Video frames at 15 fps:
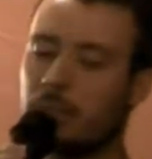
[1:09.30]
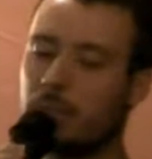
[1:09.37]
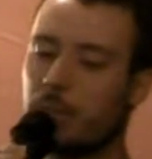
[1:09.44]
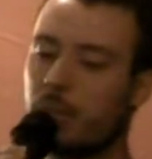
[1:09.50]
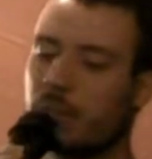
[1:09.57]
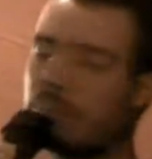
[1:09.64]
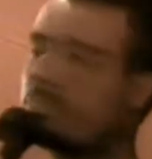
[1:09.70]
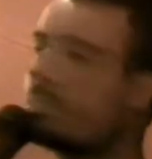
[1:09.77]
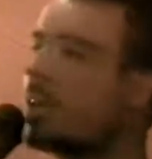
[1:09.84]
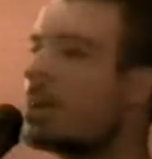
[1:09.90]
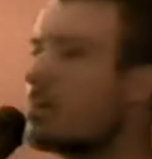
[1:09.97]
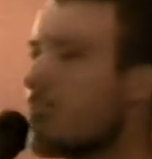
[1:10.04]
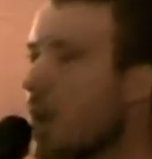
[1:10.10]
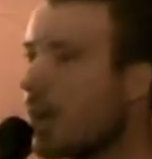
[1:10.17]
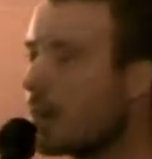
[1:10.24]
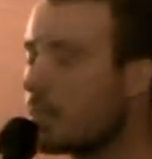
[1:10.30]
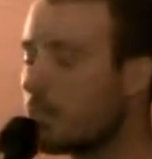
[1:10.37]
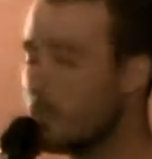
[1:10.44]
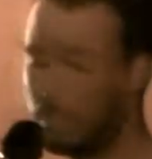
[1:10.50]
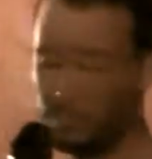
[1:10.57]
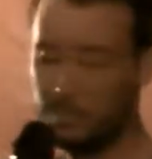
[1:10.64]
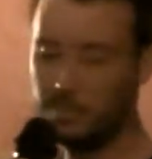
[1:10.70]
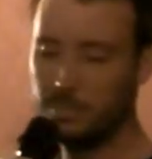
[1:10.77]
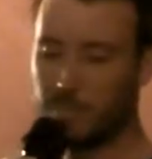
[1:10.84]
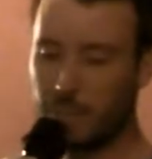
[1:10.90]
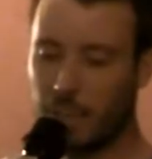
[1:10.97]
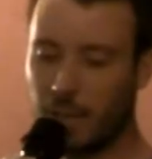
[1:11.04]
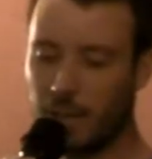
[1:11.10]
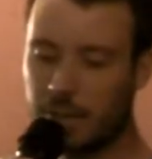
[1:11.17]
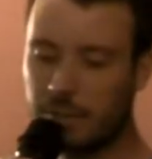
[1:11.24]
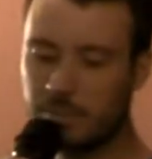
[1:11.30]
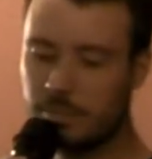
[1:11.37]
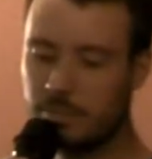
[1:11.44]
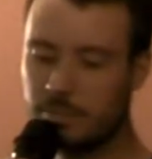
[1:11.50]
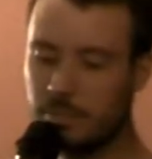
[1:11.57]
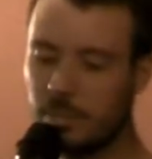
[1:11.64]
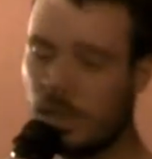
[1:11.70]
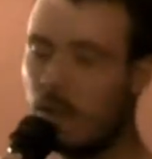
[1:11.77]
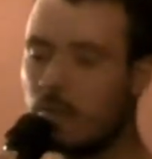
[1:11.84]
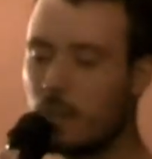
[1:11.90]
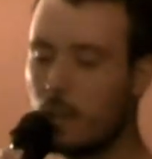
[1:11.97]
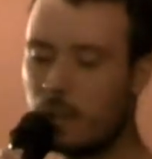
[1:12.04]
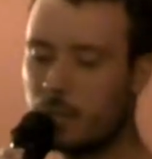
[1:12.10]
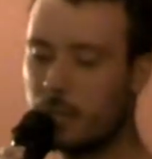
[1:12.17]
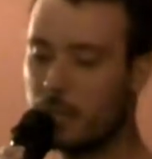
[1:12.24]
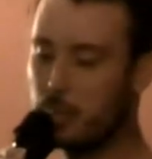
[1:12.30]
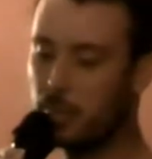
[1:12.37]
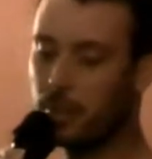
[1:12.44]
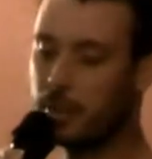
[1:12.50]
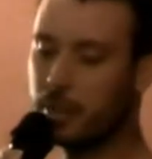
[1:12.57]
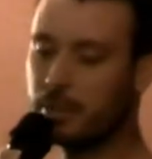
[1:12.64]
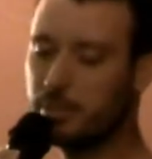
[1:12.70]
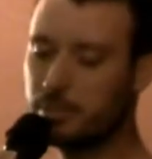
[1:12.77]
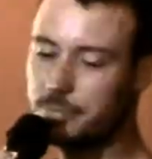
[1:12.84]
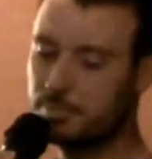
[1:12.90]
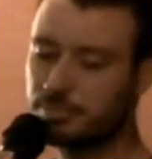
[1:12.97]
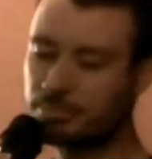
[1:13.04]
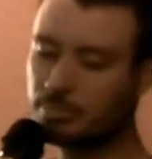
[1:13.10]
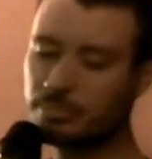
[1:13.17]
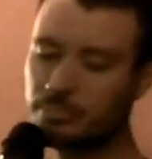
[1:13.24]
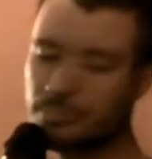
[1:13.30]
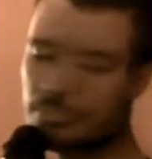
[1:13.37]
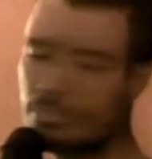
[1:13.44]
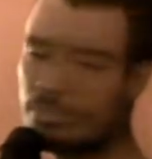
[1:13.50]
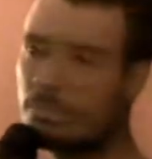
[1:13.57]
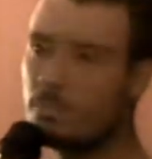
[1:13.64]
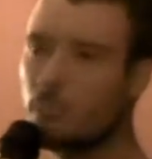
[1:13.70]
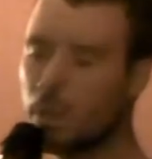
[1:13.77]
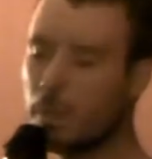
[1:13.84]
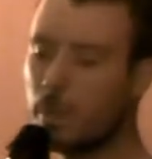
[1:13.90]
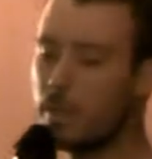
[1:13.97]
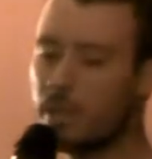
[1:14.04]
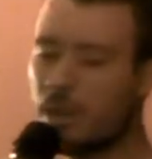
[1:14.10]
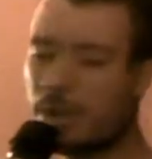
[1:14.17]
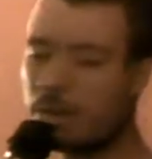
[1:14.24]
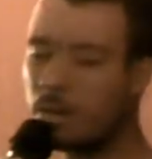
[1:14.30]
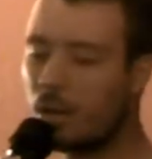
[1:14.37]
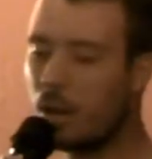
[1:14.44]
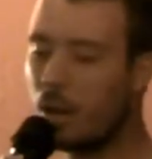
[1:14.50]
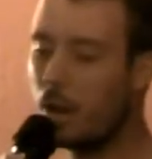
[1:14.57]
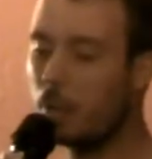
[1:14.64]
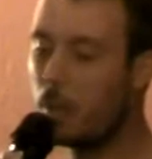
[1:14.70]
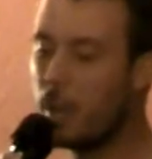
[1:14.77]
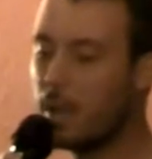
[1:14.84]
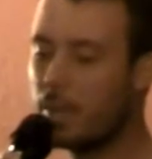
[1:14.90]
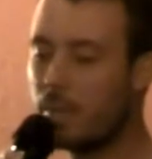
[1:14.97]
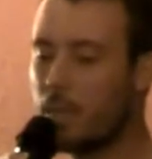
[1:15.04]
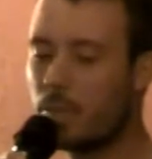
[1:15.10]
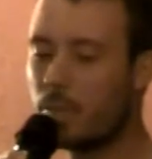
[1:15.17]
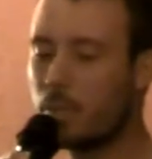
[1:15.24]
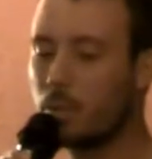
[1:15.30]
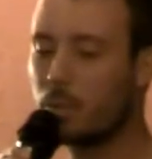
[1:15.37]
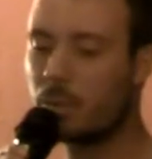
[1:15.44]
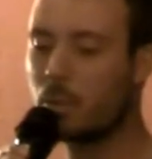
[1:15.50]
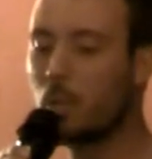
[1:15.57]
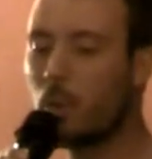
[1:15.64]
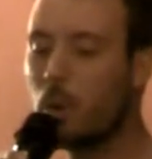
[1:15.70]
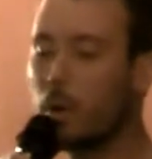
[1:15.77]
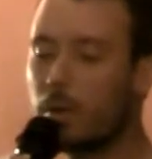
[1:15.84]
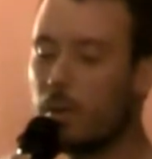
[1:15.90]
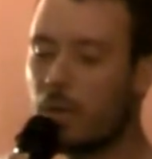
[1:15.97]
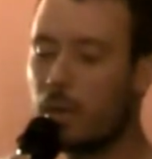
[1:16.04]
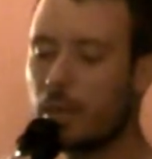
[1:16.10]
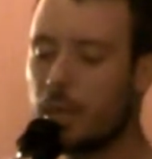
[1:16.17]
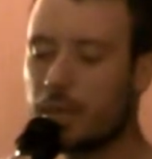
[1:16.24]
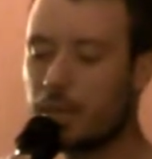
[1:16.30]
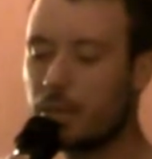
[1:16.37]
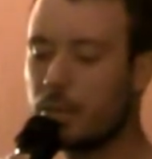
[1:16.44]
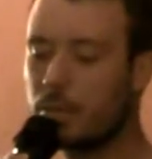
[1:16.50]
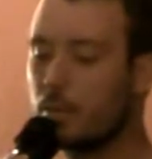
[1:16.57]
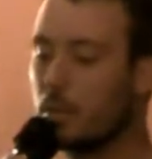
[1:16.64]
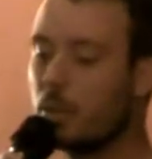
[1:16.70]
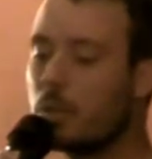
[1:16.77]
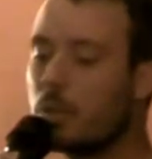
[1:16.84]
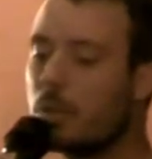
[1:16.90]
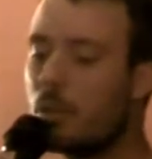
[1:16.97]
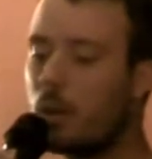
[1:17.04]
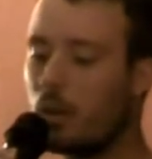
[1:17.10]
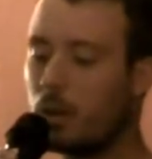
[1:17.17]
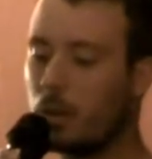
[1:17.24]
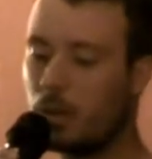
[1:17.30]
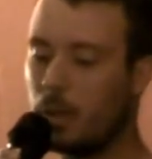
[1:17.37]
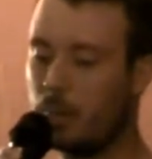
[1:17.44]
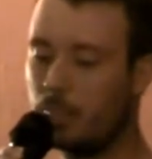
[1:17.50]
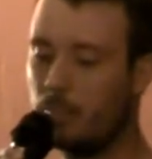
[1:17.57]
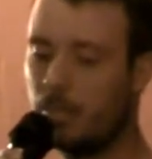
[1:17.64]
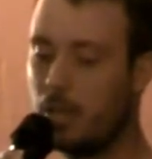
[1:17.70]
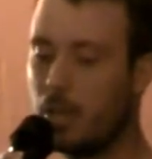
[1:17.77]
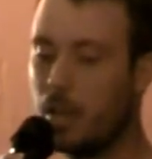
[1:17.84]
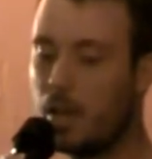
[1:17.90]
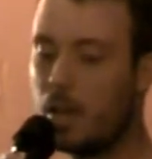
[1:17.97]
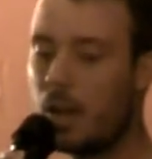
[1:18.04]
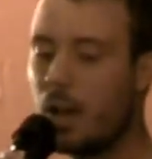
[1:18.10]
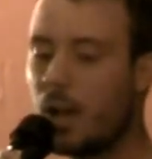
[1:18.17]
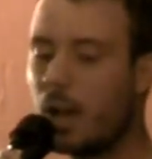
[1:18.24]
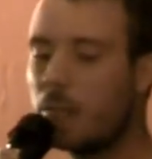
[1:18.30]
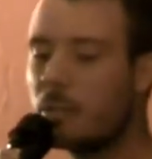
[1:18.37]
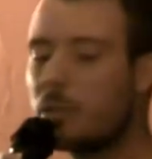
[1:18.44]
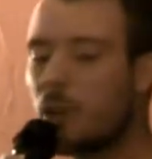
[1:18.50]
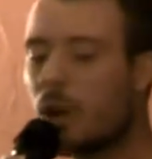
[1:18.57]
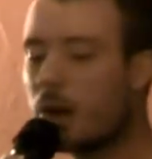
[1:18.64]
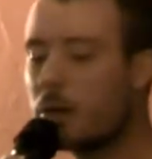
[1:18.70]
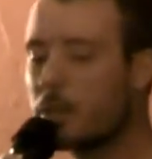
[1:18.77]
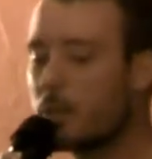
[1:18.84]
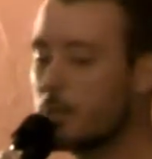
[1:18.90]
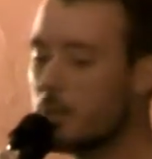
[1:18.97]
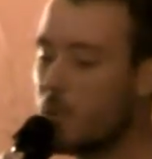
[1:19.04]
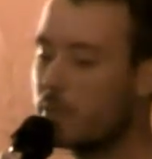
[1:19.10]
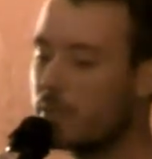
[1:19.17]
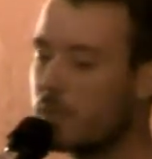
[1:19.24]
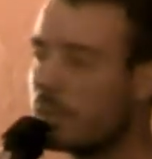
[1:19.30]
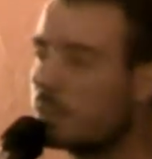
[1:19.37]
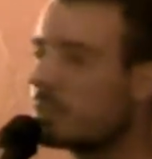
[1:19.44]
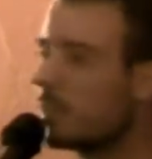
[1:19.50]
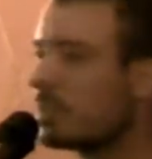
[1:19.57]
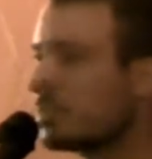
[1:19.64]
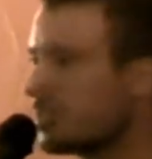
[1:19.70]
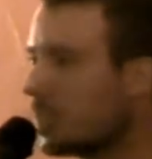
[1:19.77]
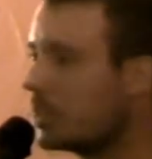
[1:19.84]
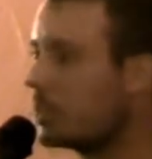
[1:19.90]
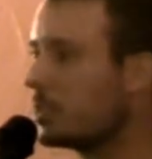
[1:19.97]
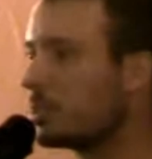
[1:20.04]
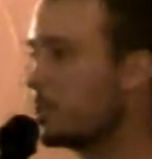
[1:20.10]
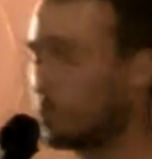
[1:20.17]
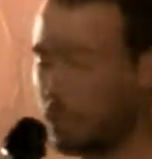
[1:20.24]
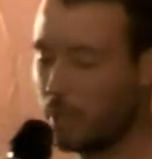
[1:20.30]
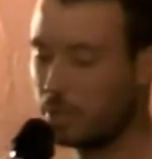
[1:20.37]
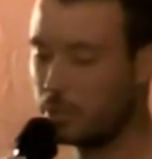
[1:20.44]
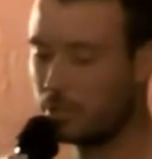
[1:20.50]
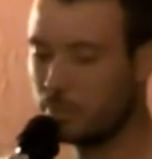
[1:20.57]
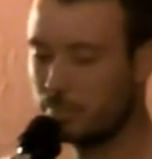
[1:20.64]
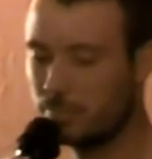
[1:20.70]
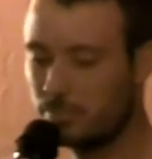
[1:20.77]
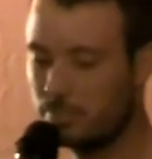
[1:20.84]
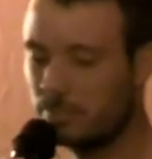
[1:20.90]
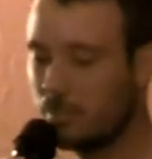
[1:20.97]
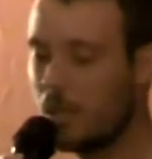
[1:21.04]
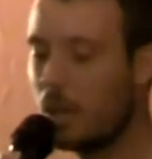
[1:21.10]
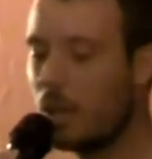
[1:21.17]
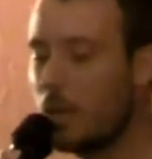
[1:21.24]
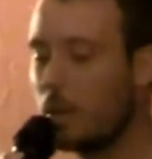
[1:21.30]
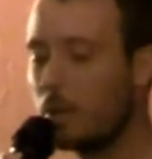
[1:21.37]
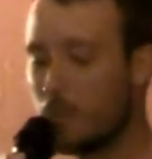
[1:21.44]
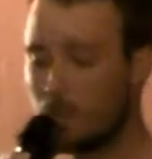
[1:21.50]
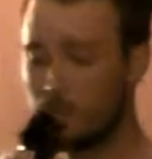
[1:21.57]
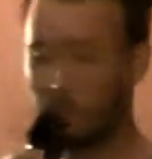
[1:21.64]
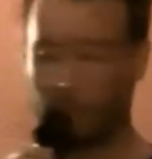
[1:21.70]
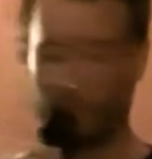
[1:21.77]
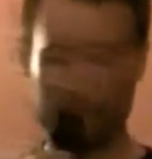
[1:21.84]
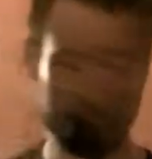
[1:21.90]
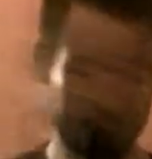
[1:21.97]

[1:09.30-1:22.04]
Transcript: me. Matthew, yes, follow me please. We went down a hallway and then through a door that led into a new hallway. I'm a doctor in residence at such and such. Oh, okay.